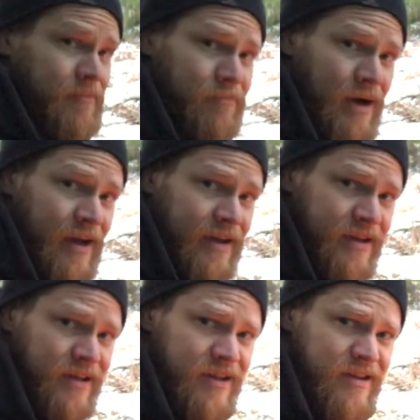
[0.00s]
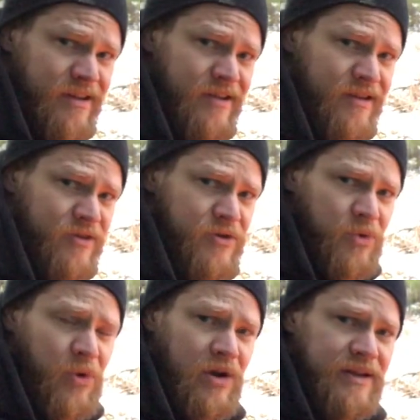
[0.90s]
and buy good
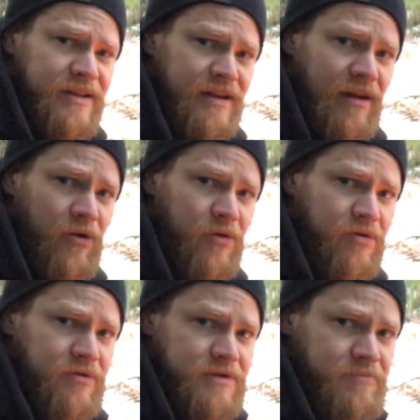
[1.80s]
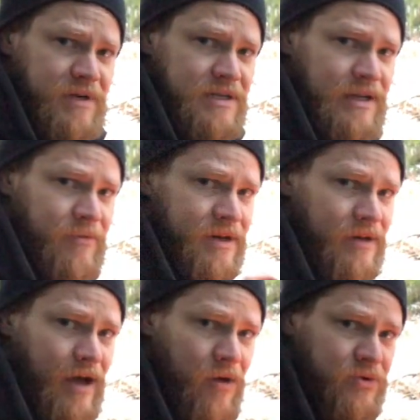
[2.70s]
quality clothes, especially when
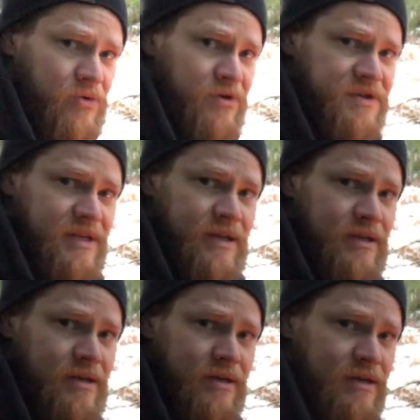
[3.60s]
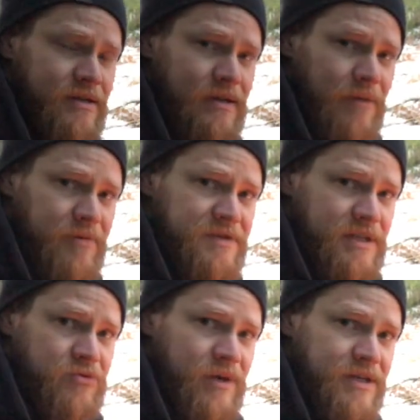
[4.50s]
outdoorsy type of
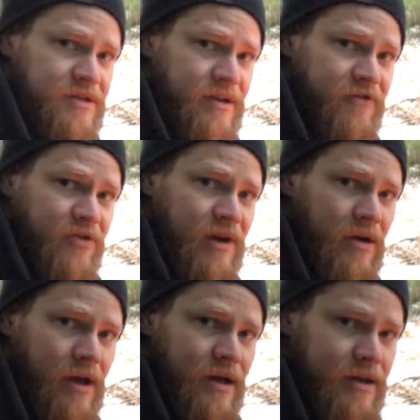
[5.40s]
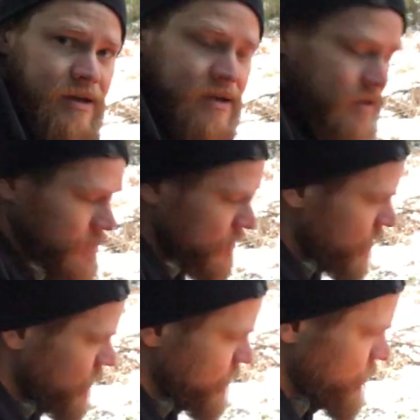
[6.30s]
situation. If you're out hiking,
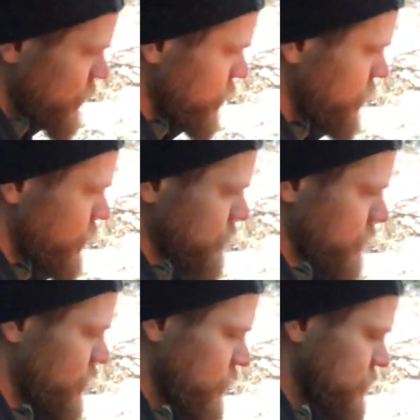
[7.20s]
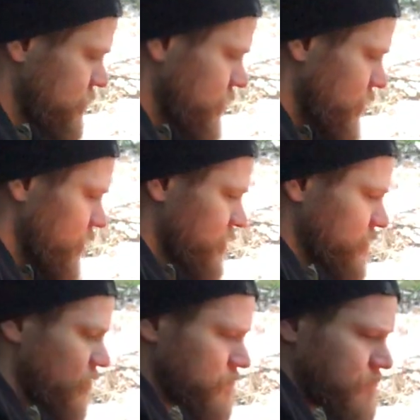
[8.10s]
you know,
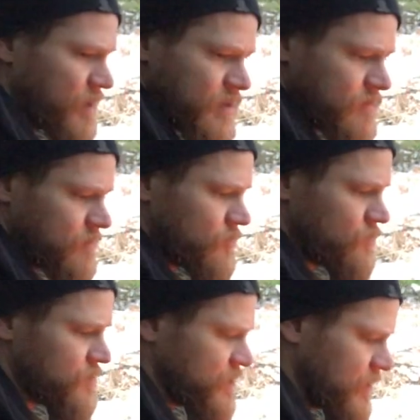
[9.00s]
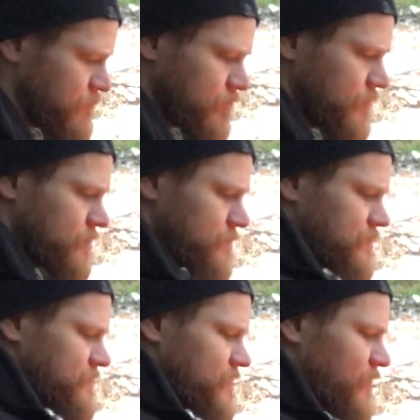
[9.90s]
don't buy too cheap
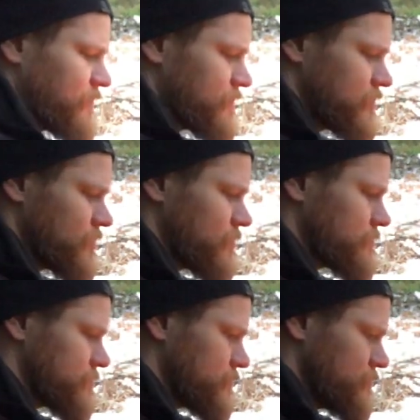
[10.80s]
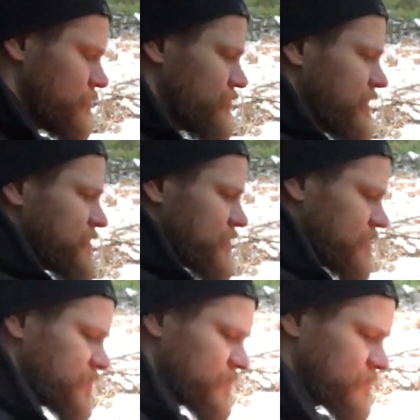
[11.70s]
stuff. You know, do your
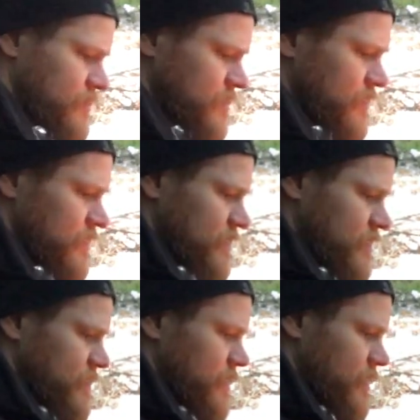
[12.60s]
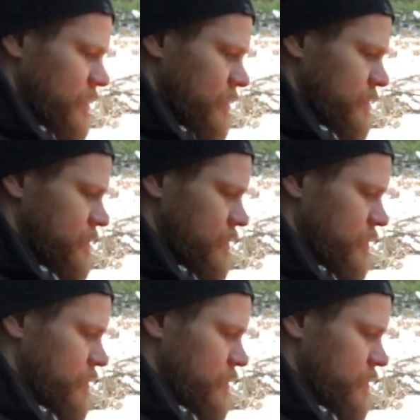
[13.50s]
research and